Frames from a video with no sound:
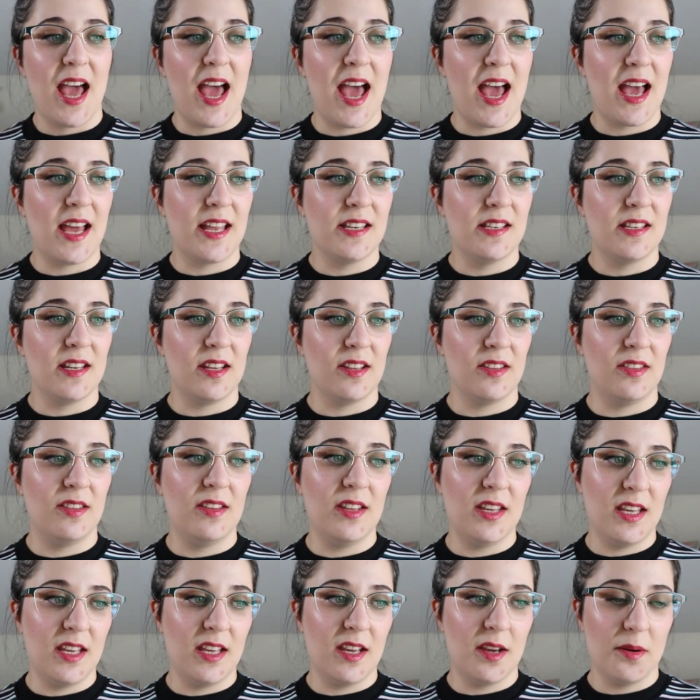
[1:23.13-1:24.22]
And
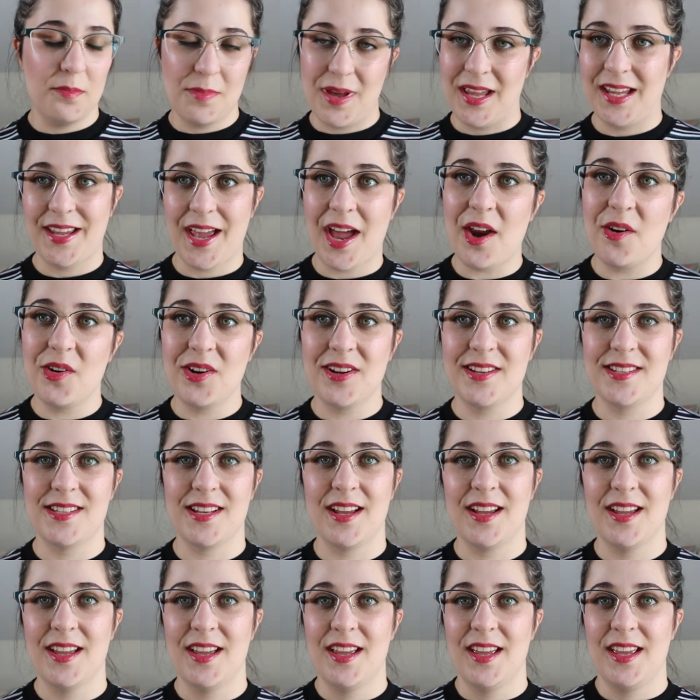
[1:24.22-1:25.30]
the main
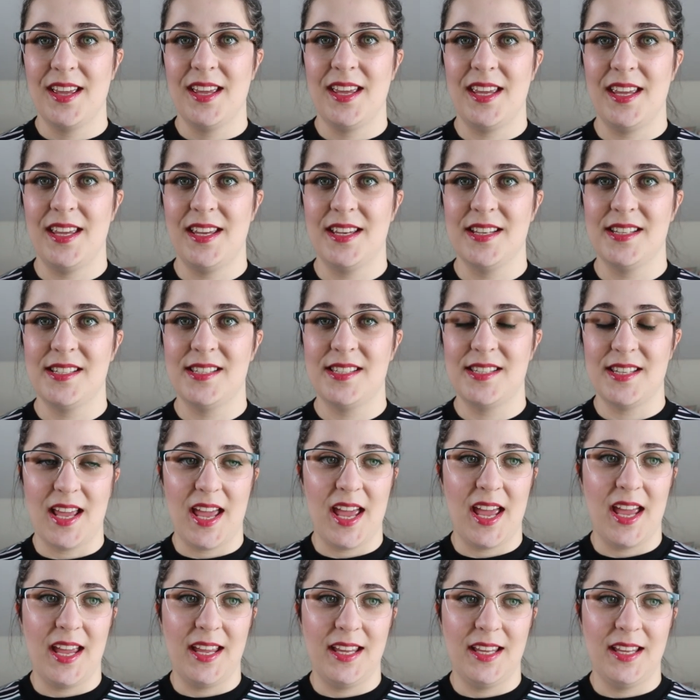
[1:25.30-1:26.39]
character is
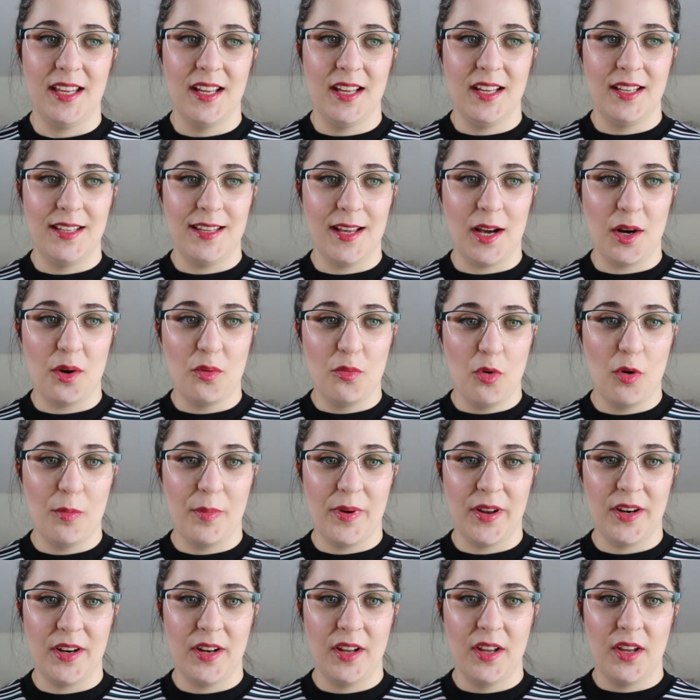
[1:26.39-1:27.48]
a young
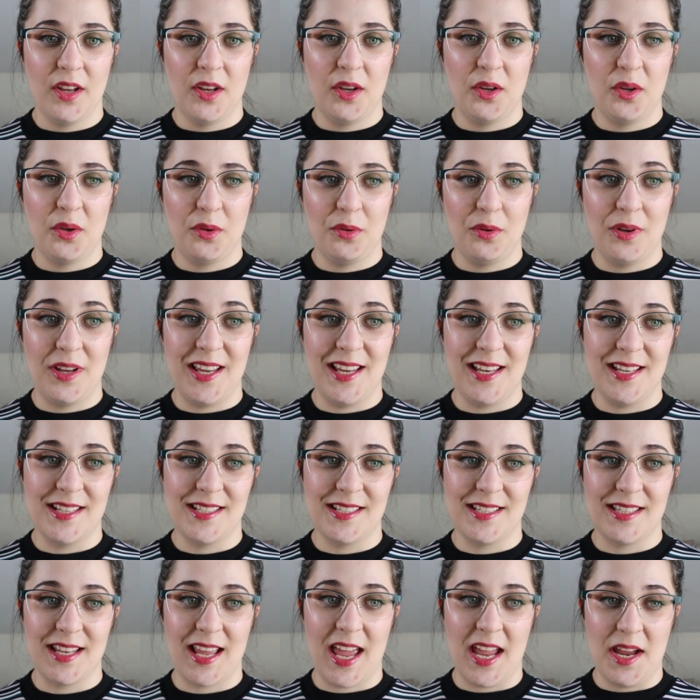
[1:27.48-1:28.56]
woman who
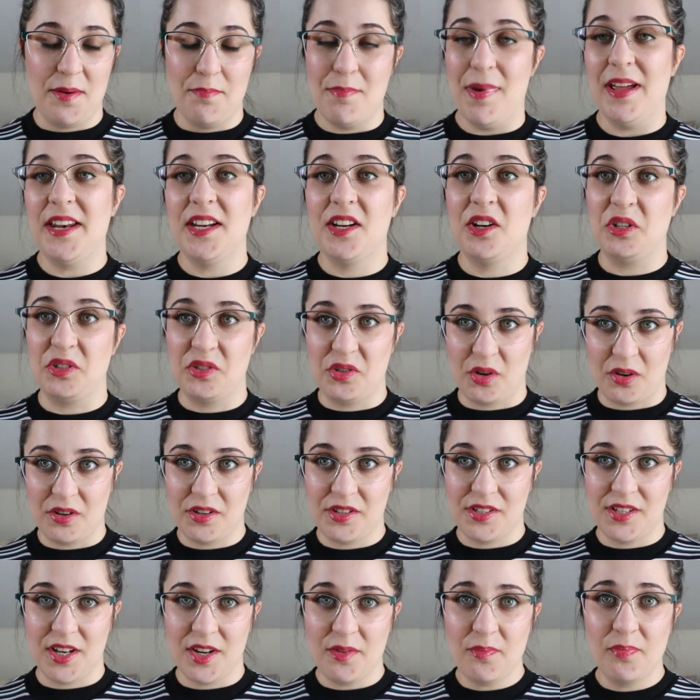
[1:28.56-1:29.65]
is a medical
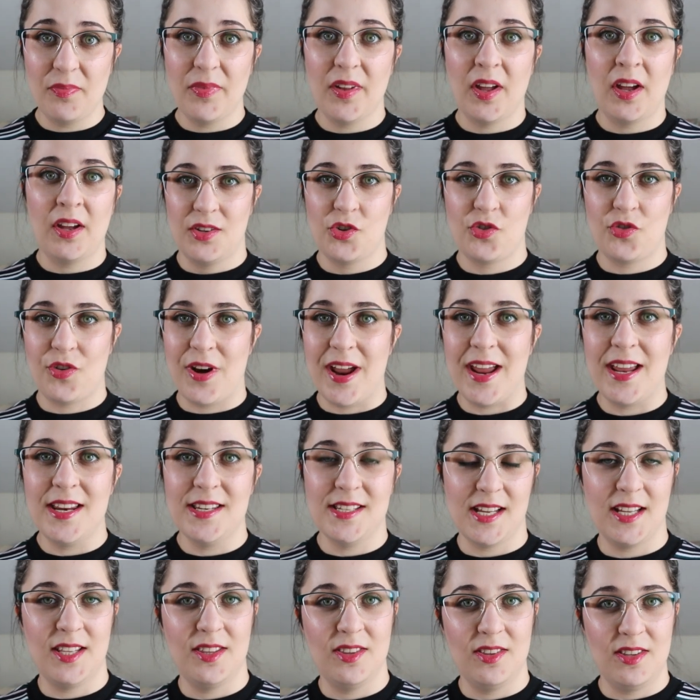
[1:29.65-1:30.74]
doctor trained
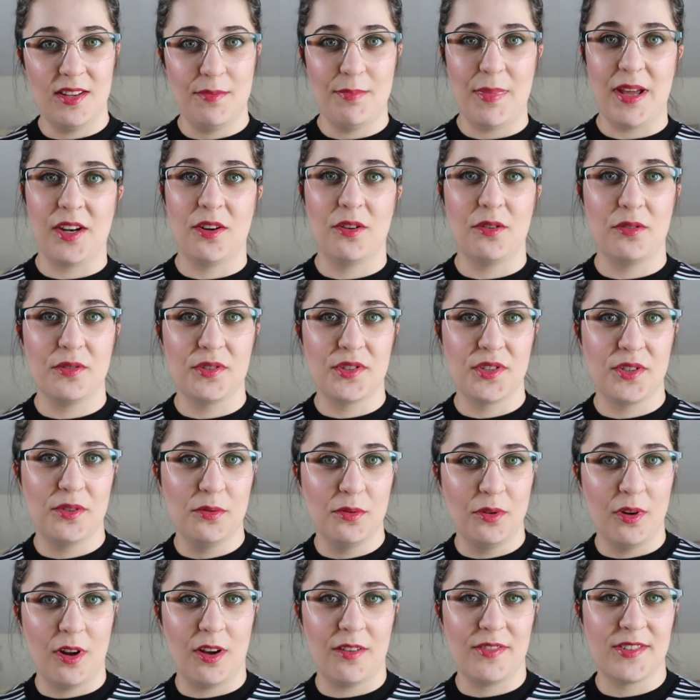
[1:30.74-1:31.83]
in the medical
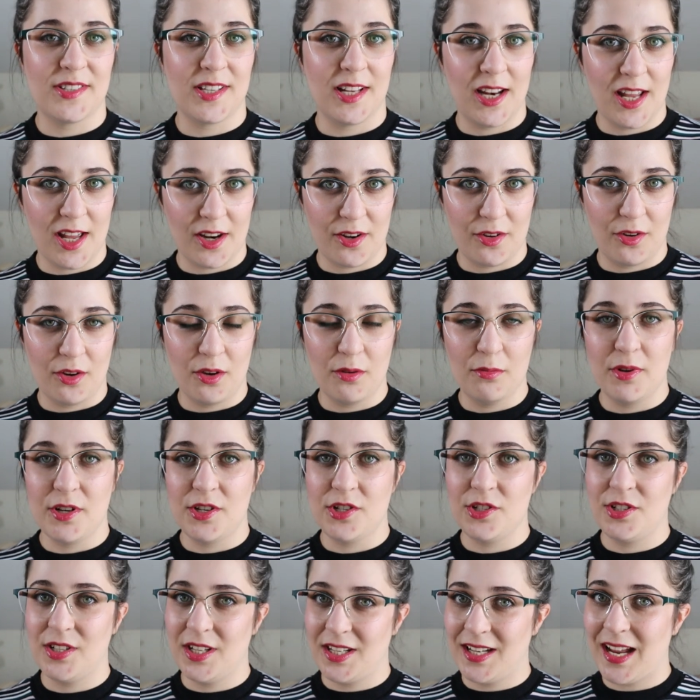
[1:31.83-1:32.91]
school of Salerno,
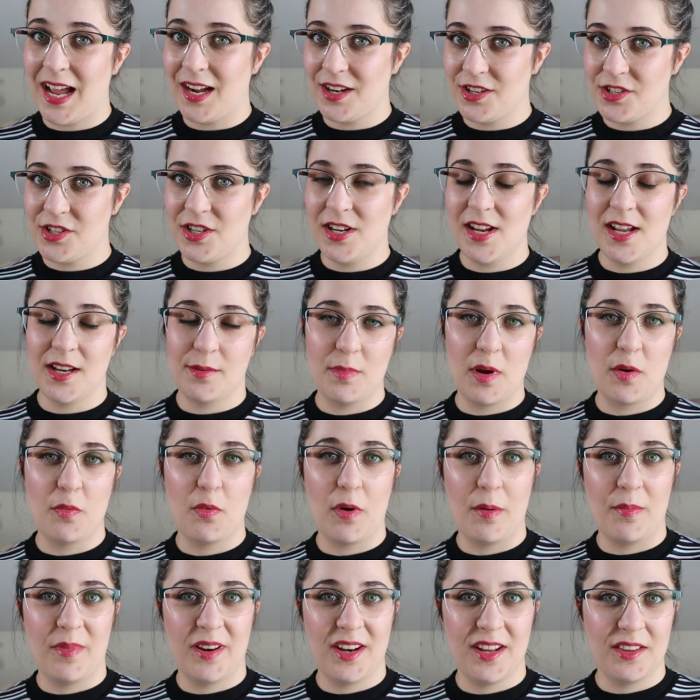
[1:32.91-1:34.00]
which did actually admit
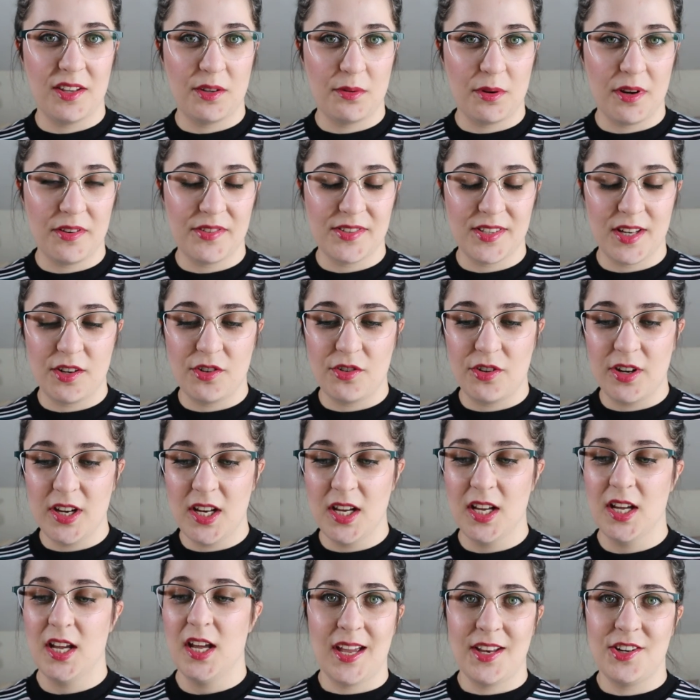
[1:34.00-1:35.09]
women in the 12th
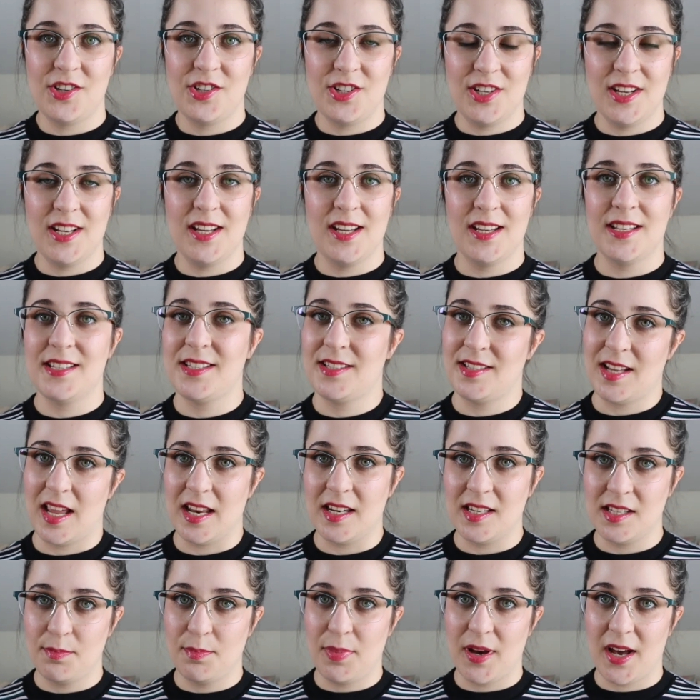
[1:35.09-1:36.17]
century. And she is
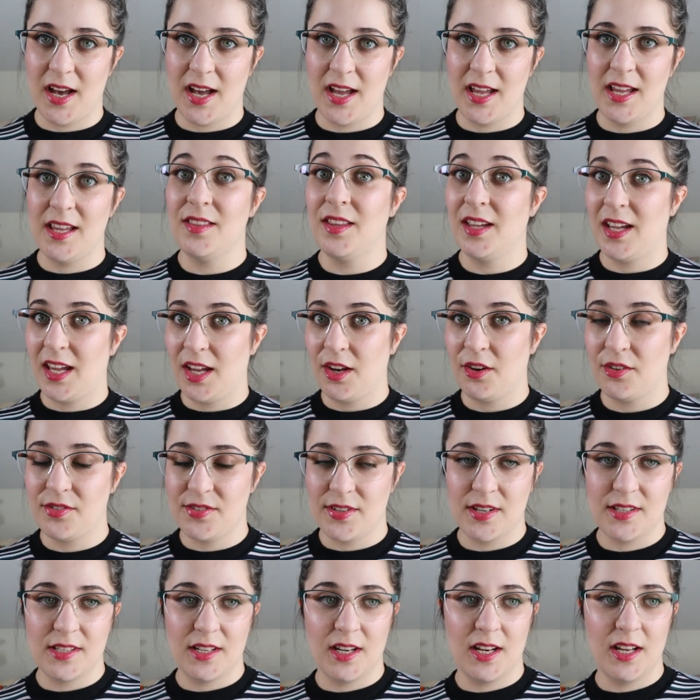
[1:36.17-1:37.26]
sent by the King of
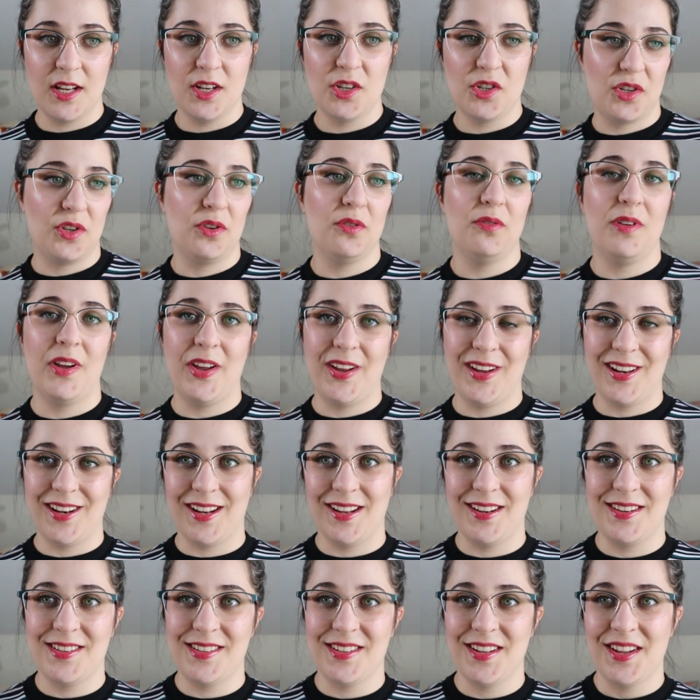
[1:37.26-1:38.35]
Sicily to
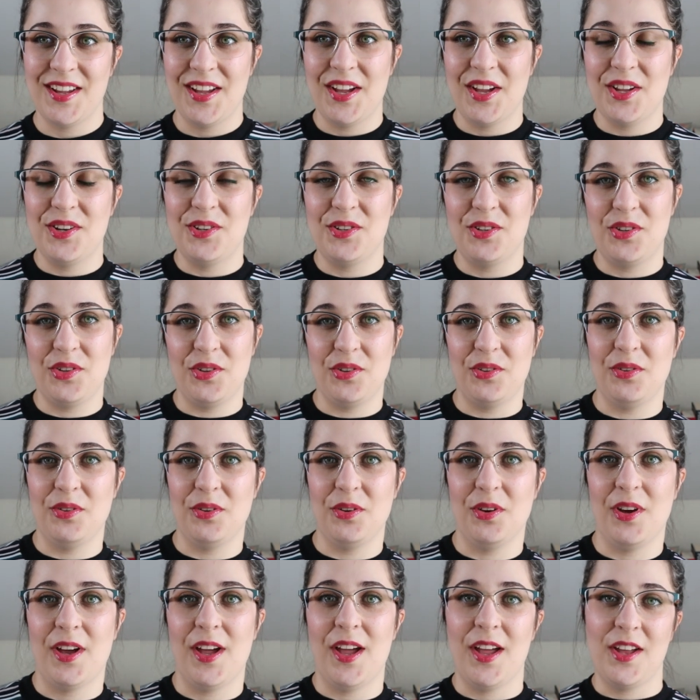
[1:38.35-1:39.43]
England
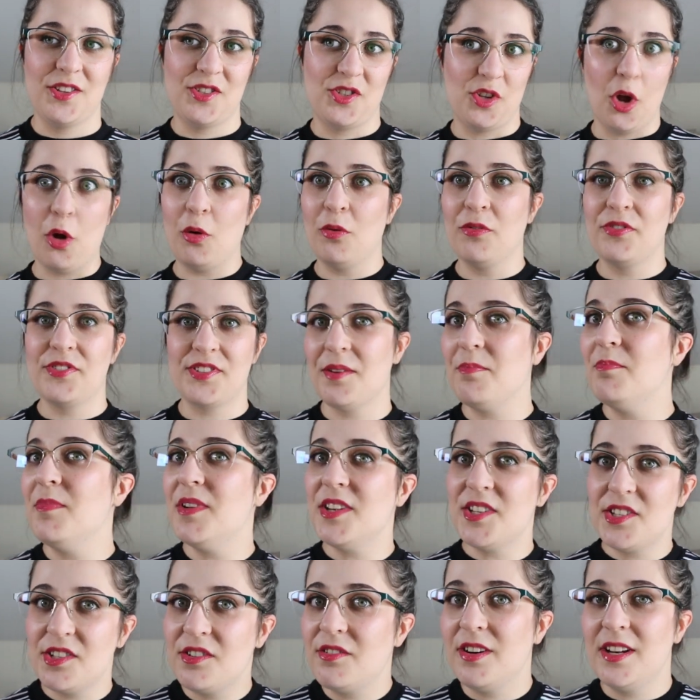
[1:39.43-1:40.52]
to solve some
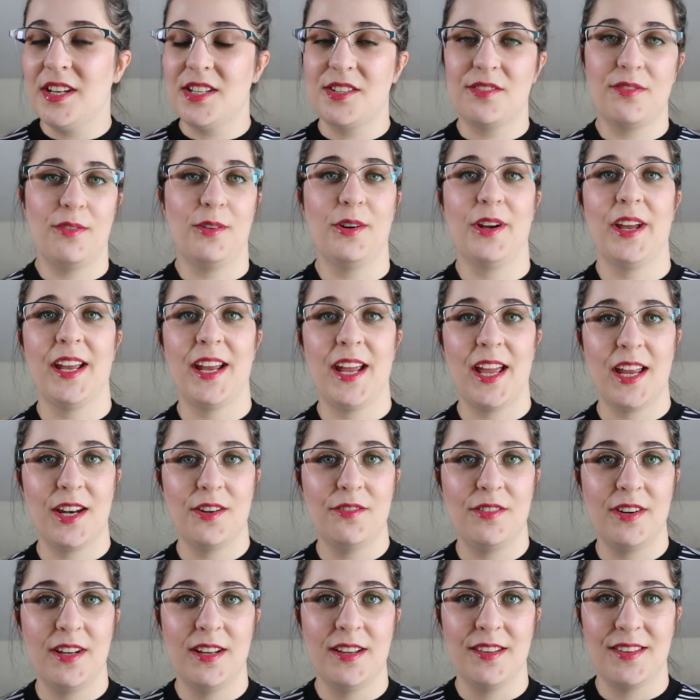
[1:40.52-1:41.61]
mysteries for King
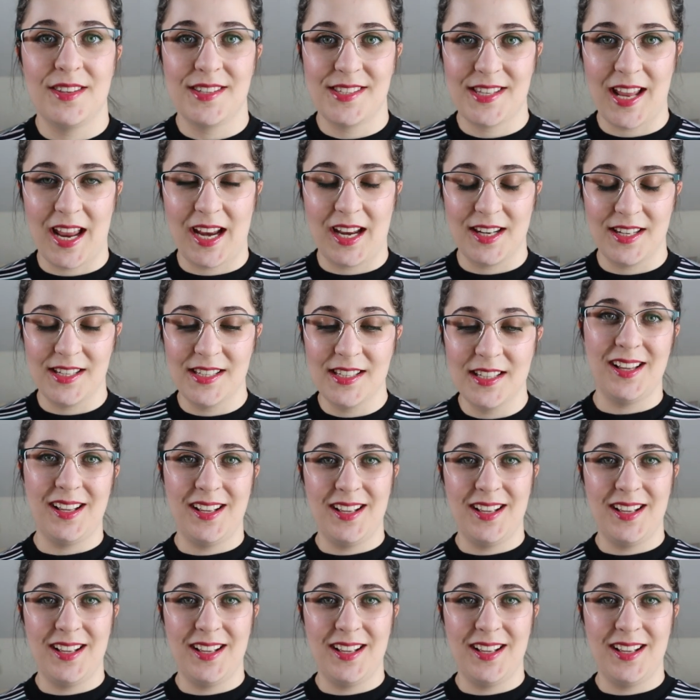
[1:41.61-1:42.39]
Henry II.